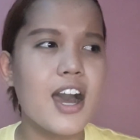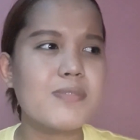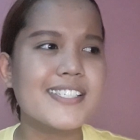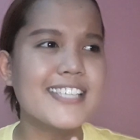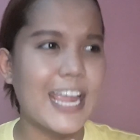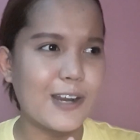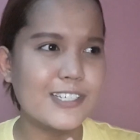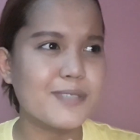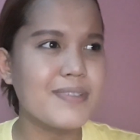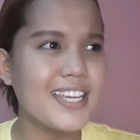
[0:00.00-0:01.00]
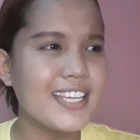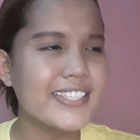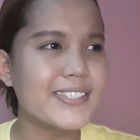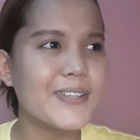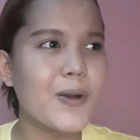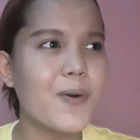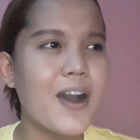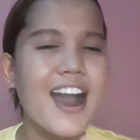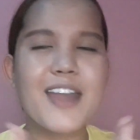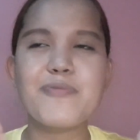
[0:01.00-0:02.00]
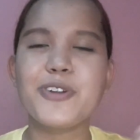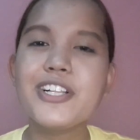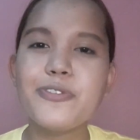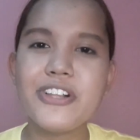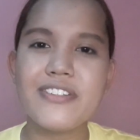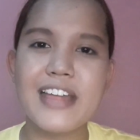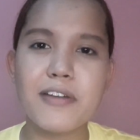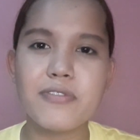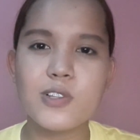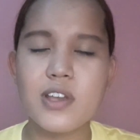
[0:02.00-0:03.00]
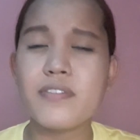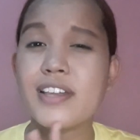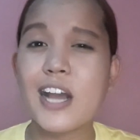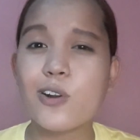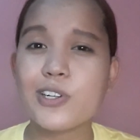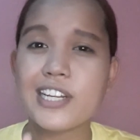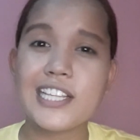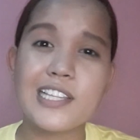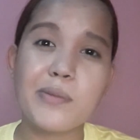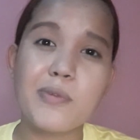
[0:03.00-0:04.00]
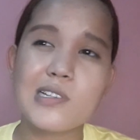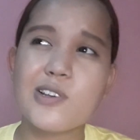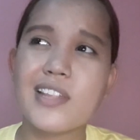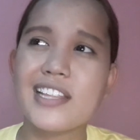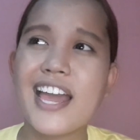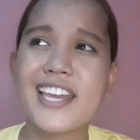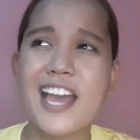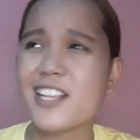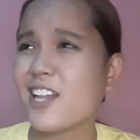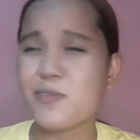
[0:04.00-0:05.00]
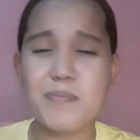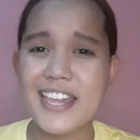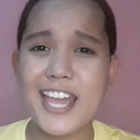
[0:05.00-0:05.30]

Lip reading: scares me, so I'm really, really thankful to have encountered it in the book so that I cannot be